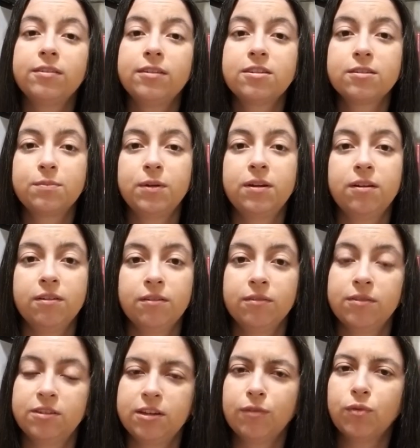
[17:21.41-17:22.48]
This has been a,
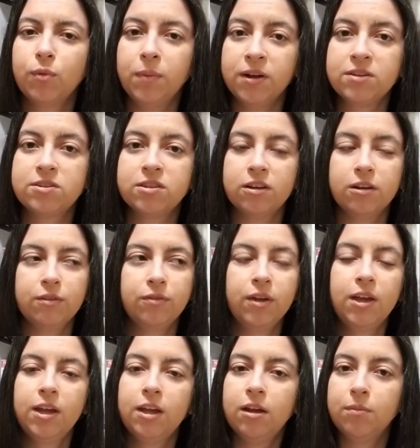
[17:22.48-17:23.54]
several months of
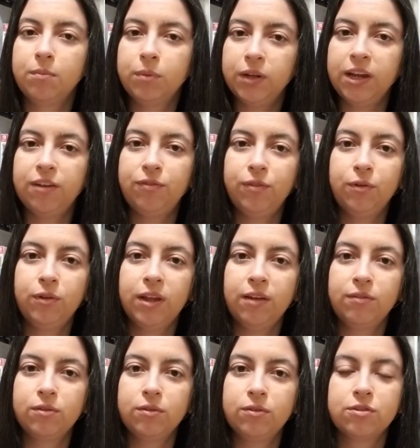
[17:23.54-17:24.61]
play a few
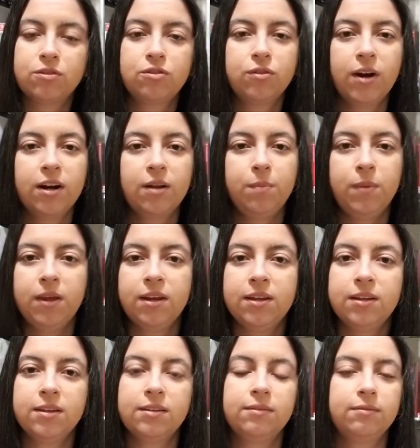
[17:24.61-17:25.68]
levels, try to beat
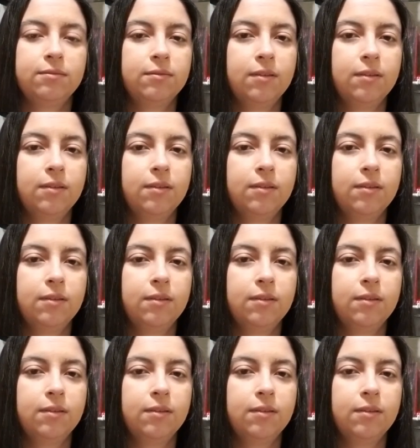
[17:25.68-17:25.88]
it,